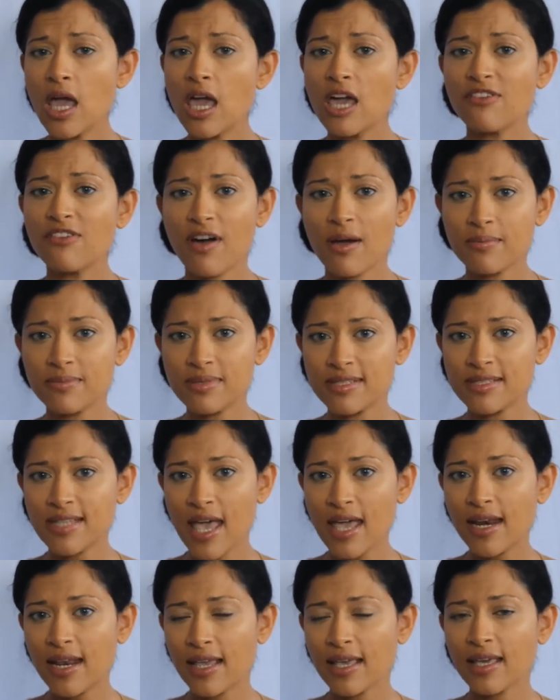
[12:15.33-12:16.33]
If I'm
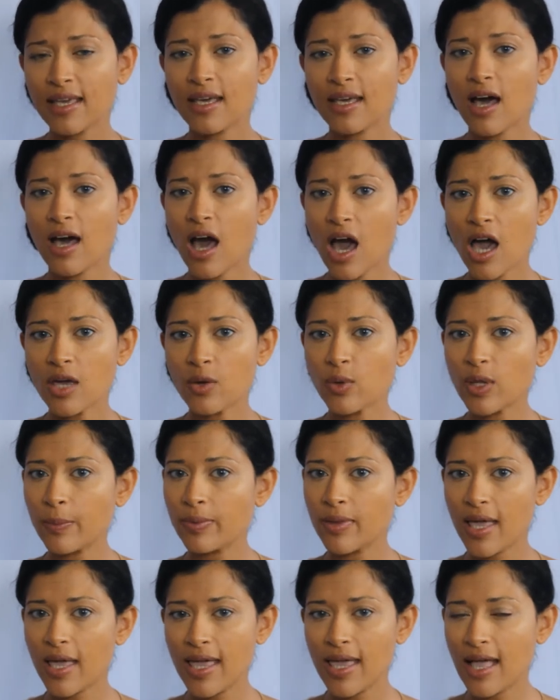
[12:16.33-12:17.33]
setting, I will
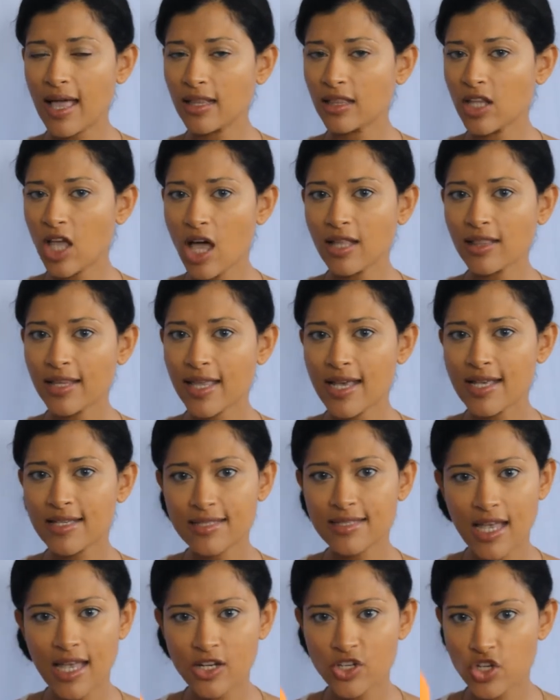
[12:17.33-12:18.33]
apply a lot less
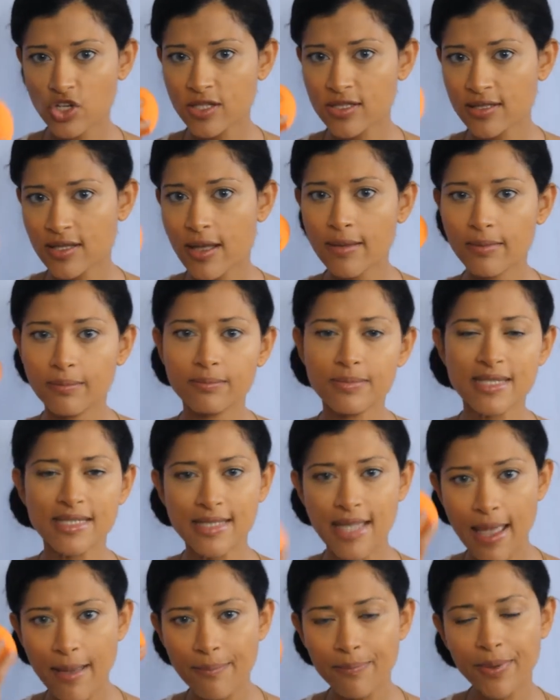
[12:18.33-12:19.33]
and just
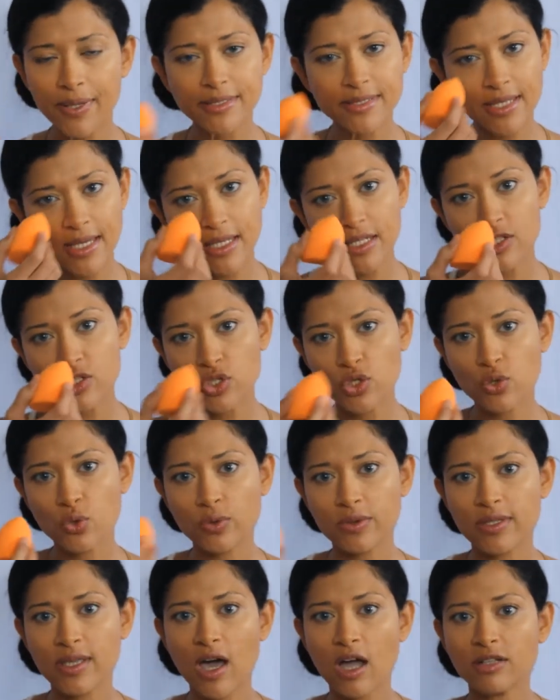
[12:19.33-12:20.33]
stamp it into
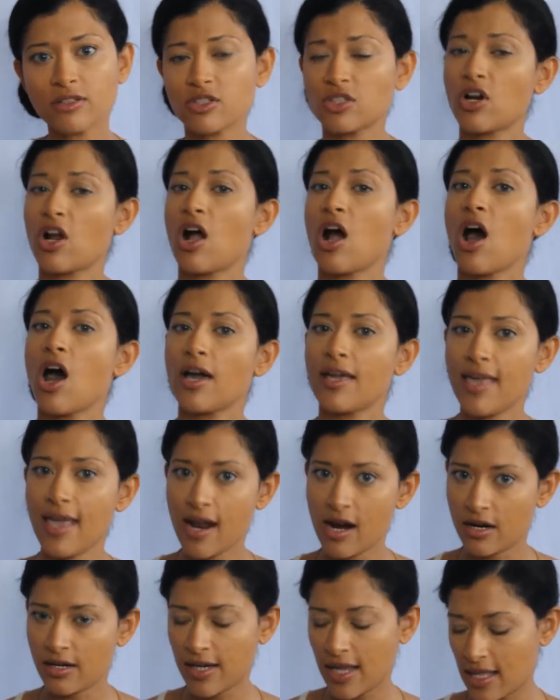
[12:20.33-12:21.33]
the under eye
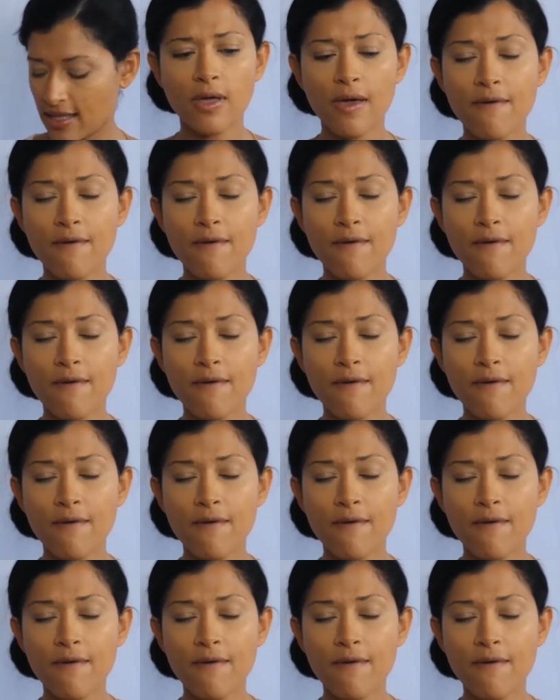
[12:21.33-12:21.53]
area.